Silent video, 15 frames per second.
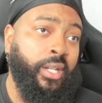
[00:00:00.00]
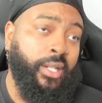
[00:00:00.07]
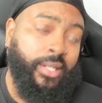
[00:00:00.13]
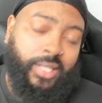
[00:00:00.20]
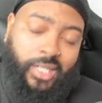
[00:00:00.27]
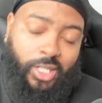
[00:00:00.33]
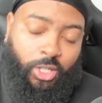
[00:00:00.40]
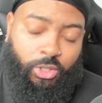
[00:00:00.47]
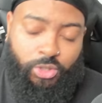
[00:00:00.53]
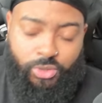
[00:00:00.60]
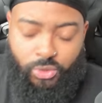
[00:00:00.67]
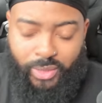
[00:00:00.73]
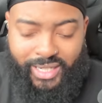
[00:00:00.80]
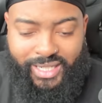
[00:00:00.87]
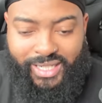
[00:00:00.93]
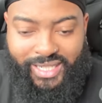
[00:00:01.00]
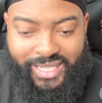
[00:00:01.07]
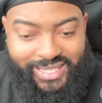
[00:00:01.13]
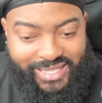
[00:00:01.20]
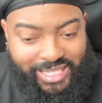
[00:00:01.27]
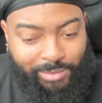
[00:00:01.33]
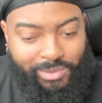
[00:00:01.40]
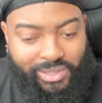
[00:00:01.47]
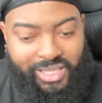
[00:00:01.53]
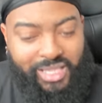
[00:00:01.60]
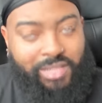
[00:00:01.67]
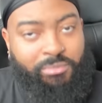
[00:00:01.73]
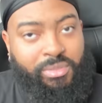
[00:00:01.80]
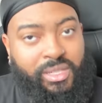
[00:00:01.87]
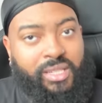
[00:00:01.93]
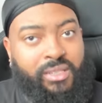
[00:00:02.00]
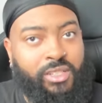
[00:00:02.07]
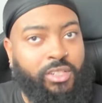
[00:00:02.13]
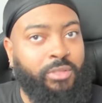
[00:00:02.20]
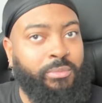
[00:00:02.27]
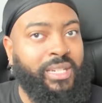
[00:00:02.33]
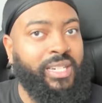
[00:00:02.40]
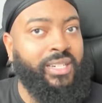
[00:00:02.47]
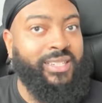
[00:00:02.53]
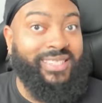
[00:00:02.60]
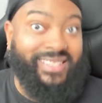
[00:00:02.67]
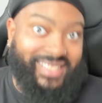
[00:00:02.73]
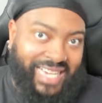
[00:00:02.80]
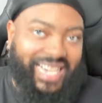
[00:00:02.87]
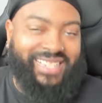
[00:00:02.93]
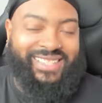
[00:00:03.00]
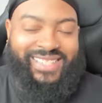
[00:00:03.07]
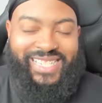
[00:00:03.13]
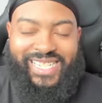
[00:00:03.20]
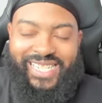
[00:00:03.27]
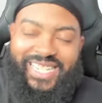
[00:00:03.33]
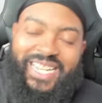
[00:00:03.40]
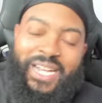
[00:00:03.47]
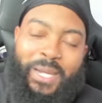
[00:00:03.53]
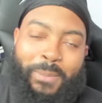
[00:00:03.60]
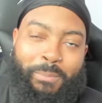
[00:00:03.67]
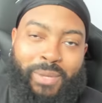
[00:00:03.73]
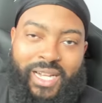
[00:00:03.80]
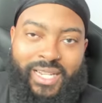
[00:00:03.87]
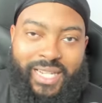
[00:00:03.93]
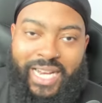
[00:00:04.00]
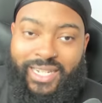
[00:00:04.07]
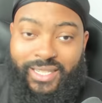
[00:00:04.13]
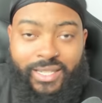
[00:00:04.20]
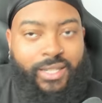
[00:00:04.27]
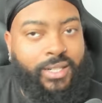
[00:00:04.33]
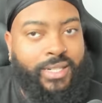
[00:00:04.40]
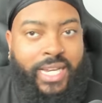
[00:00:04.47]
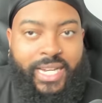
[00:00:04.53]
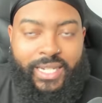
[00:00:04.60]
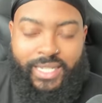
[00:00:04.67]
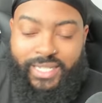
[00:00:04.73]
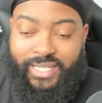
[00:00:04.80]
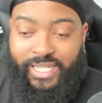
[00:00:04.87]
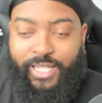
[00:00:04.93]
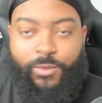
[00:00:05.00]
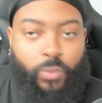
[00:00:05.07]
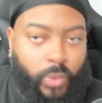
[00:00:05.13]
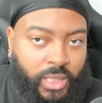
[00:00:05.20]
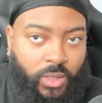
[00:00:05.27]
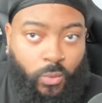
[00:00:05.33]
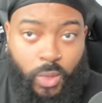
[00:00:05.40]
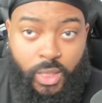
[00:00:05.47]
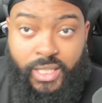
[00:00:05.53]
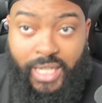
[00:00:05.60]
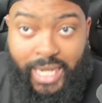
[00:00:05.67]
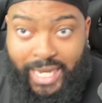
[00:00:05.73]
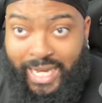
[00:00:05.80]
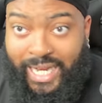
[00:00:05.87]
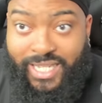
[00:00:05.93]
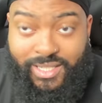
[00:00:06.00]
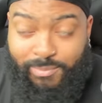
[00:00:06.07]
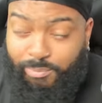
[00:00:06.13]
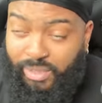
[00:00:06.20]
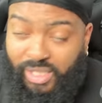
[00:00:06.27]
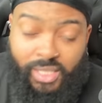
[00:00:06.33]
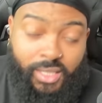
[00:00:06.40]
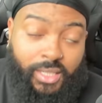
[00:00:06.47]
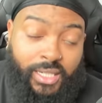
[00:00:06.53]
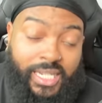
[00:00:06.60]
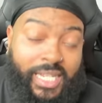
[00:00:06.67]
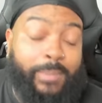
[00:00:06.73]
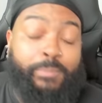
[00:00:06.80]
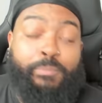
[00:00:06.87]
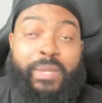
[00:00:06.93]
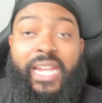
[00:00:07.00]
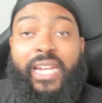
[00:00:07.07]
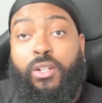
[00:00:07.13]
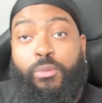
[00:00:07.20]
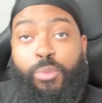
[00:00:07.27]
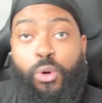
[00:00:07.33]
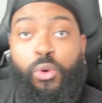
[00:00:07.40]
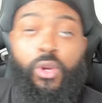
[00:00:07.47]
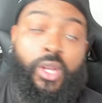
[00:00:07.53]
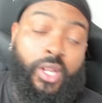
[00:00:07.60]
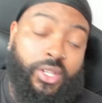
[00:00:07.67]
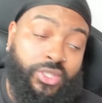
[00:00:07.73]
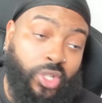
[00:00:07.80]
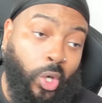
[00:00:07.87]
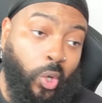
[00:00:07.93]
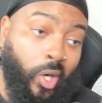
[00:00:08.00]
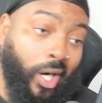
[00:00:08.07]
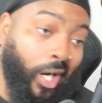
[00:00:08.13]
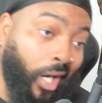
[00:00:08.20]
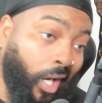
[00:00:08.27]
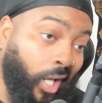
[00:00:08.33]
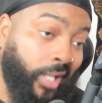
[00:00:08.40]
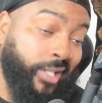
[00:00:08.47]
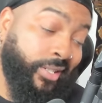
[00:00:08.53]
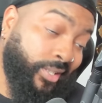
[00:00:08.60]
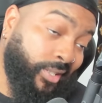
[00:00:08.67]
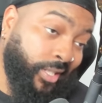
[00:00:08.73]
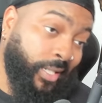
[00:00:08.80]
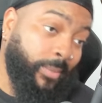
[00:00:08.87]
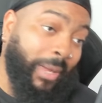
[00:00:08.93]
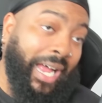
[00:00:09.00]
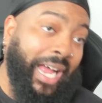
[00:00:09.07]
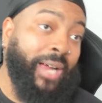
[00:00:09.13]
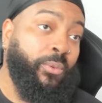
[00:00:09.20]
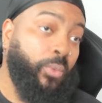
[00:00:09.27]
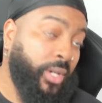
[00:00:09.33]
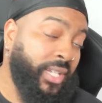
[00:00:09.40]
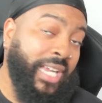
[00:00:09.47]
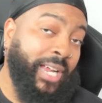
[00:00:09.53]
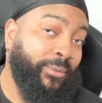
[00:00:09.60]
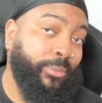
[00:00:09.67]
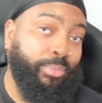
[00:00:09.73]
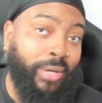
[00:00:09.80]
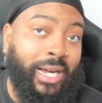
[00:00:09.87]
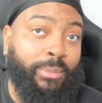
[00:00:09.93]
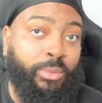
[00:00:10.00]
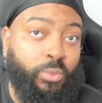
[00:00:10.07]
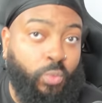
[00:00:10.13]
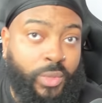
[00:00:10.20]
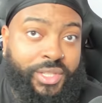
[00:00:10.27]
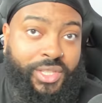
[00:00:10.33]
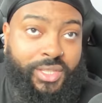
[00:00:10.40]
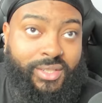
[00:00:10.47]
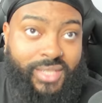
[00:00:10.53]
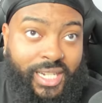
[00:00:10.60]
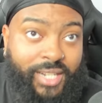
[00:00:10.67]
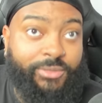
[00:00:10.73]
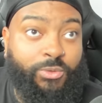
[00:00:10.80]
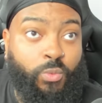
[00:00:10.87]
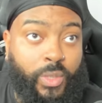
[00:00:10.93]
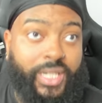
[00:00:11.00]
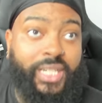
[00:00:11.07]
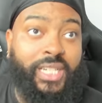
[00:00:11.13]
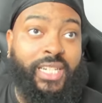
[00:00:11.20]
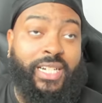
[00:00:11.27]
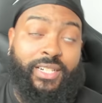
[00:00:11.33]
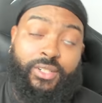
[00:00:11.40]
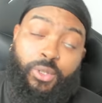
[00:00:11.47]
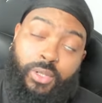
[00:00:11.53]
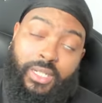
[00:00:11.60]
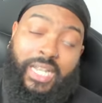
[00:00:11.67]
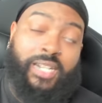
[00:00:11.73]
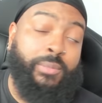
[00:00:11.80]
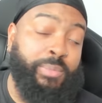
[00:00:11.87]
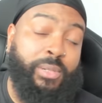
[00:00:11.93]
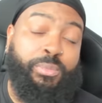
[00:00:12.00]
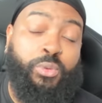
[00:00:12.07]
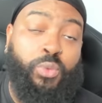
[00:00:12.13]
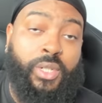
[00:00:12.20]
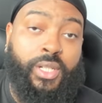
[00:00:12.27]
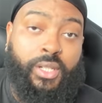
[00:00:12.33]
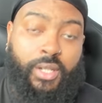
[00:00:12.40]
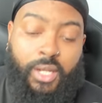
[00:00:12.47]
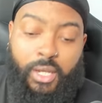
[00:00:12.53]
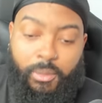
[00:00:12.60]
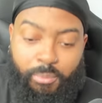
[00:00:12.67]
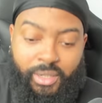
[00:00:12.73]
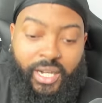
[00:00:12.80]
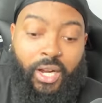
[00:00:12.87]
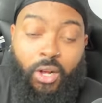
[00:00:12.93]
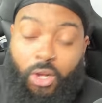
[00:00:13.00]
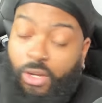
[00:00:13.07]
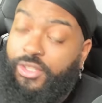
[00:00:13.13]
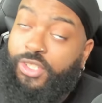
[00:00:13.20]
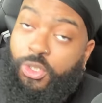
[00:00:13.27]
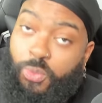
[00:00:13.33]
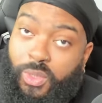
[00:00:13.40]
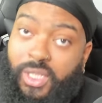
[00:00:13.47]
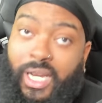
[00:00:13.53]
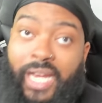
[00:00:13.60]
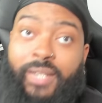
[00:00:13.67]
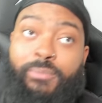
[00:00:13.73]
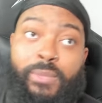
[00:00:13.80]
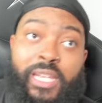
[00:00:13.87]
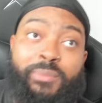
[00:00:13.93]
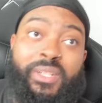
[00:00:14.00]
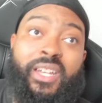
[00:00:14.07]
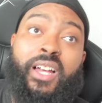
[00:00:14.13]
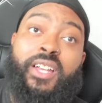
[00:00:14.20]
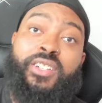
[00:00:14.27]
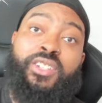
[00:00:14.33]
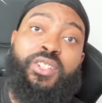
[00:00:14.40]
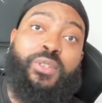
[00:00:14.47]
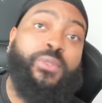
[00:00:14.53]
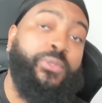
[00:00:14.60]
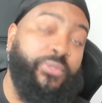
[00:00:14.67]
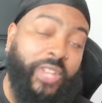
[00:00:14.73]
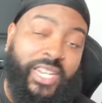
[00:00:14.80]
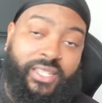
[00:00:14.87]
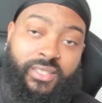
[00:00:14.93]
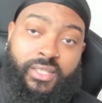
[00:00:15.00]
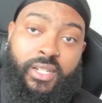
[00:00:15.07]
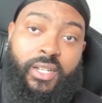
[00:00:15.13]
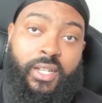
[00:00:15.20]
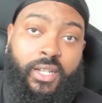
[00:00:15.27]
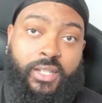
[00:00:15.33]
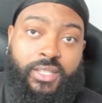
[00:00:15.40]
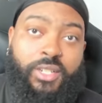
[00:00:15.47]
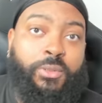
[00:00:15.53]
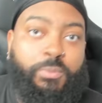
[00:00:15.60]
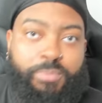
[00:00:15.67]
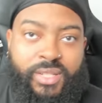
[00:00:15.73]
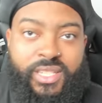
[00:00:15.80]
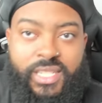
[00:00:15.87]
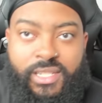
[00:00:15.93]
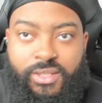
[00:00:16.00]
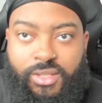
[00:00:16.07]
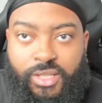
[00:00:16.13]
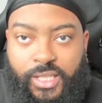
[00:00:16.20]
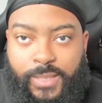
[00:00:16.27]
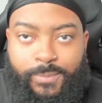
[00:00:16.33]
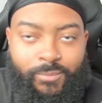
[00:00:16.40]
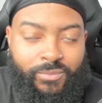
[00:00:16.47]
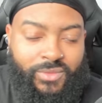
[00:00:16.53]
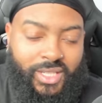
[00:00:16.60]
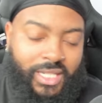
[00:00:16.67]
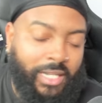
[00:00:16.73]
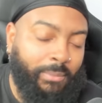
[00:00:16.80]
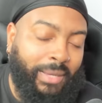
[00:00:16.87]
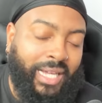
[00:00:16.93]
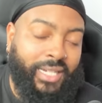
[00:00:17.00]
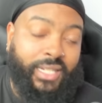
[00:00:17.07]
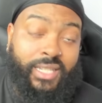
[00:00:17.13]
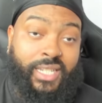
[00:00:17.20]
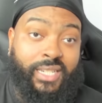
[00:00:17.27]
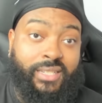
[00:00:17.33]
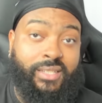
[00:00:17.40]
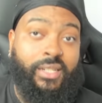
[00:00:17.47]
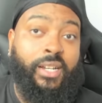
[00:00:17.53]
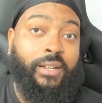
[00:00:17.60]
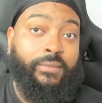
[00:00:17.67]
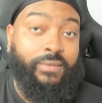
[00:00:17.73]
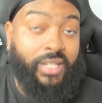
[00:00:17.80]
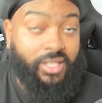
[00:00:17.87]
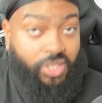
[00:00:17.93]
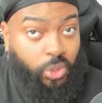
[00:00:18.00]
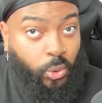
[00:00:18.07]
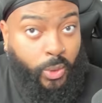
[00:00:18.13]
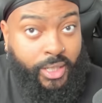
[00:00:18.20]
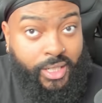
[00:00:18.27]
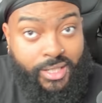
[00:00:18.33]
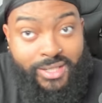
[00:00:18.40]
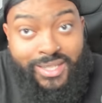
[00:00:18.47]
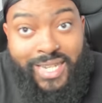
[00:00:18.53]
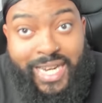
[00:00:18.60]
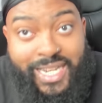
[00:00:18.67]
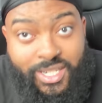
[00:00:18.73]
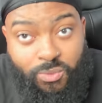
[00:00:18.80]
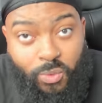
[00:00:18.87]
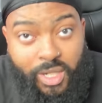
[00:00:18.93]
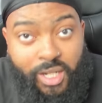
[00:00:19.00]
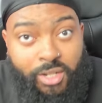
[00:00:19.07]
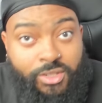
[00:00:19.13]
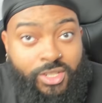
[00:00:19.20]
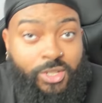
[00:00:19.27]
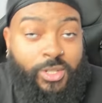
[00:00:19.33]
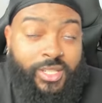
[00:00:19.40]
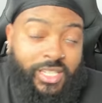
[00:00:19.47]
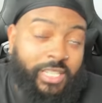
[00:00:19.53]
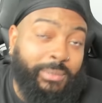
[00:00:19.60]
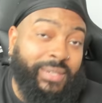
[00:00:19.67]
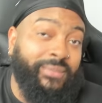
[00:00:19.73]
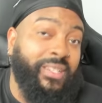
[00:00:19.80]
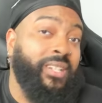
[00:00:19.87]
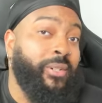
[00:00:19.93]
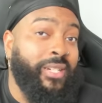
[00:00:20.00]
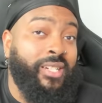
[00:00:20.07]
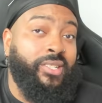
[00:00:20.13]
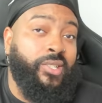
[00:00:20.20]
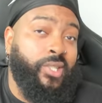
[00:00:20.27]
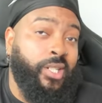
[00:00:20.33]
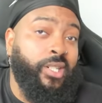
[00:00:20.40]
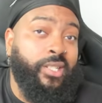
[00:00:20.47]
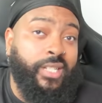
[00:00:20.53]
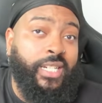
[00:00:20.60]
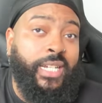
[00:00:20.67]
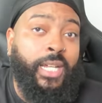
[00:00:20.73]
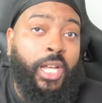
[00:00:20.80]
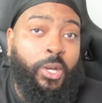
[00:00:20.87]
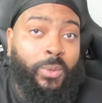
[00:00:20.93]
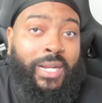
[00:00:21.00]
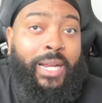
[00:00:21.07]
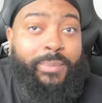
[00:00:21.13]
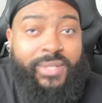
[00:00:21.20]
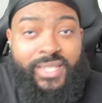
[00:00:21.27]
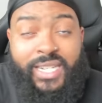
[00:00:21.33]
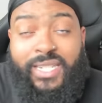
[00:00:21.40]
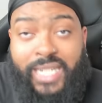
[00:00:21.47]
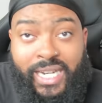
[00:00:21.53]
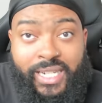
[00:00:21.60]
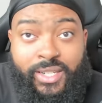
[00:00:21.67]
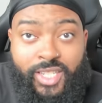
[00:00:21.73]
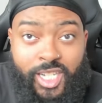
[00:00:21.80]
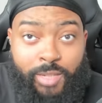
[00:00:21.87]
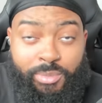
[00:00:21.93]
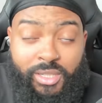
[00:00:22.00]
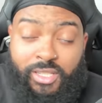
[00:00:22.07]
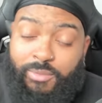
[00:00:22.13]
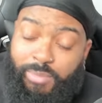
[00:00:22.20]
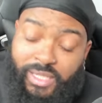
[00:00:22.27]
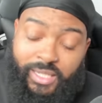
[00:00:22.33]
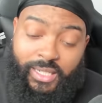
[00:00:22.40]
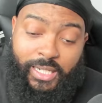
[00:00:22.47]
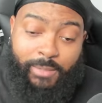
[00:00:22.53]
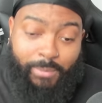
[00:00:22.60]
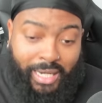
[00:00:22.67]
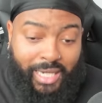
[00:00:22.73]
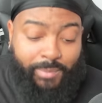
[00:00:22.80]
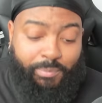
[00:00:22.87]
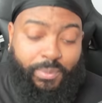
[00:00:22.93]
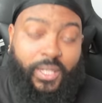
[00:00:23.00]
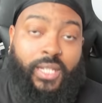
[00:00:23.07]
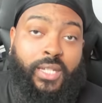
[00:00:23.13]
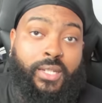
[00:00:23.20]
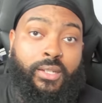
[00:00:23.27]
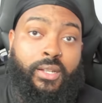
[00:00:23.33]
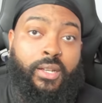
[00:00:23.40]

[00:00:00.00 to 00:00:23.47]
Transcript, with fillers: You know, granted, his gimmick can be a little bit zesty, but at the end of the day, his in-ring work has been impeccable. So, honestly, I wouldn't have a problem with Seth winning it. I know a lot of people wouldn't, but I also would like maybe a new face to potentially come out of this victorious as well. So, it's going to be very interesting to see it, what happens at Night of Champions. But, in my opinion,